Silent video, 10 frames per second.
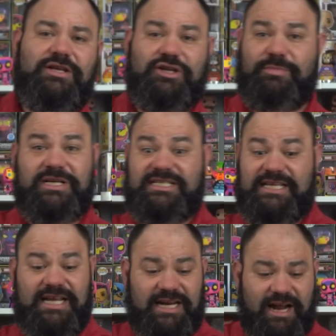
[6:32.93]
you'll be
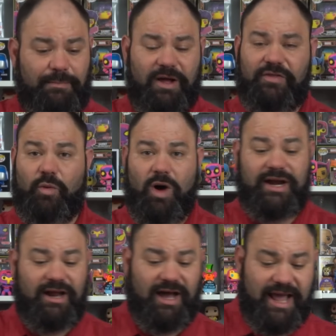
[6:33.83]
seeing it up on the
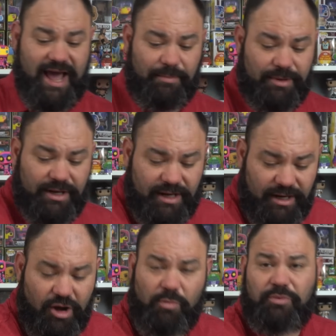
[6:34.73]
Whatnot app, and go